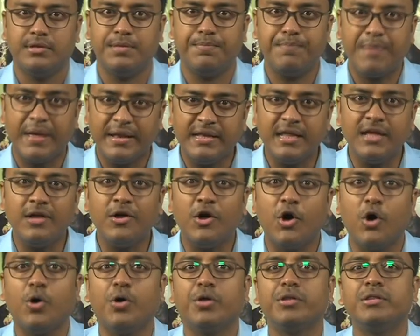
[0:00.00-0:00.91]
depending
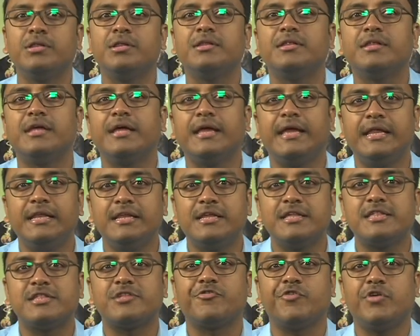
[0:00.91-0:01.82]
on the
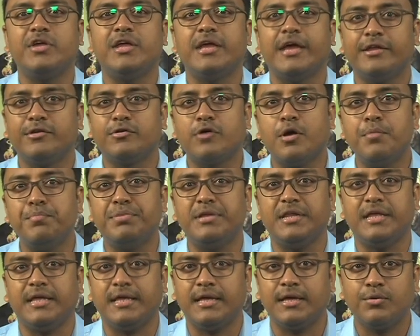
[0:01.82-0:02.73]
industry and
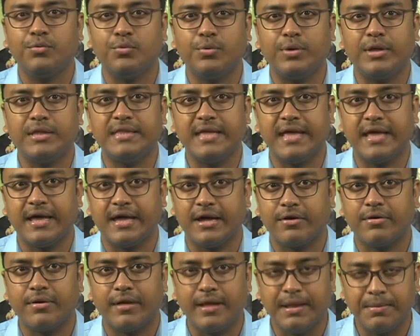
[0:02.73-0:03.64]
company where they
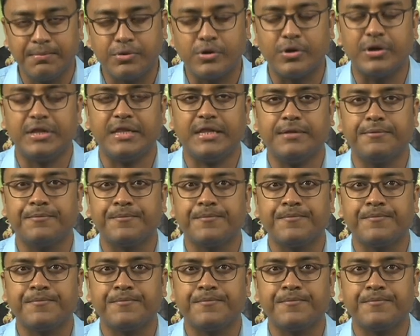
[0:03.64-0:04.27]
are employed in.